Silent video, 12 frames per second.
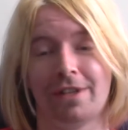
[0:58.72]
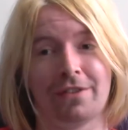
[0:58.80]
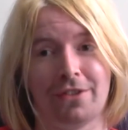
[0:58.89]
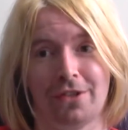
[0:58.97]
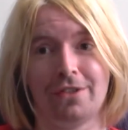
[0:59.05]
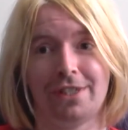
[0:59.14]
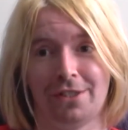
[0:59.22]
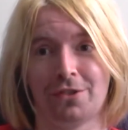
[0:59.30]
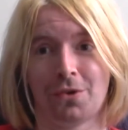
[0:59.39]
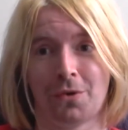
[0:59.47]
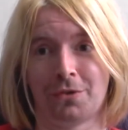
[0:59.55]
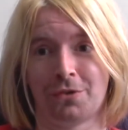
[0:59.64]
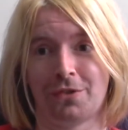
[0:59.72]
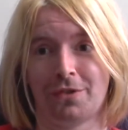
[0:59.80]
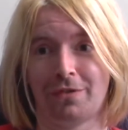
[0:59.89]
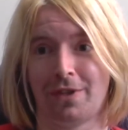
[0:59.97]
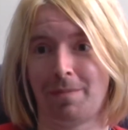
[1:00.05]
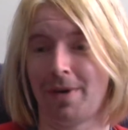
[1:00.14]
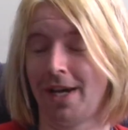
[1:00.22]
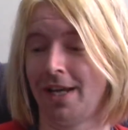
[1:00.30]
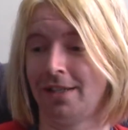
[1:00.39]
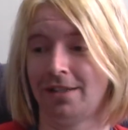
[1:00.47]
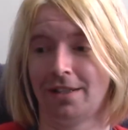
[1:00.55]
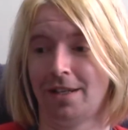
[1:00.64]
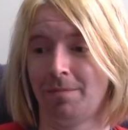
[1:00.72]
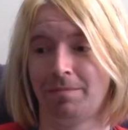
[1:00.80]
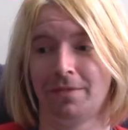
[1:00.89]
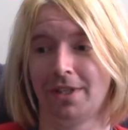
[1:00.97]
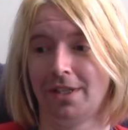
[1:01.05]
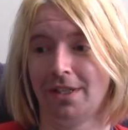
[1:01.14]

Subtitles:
around 30 songs for the band, and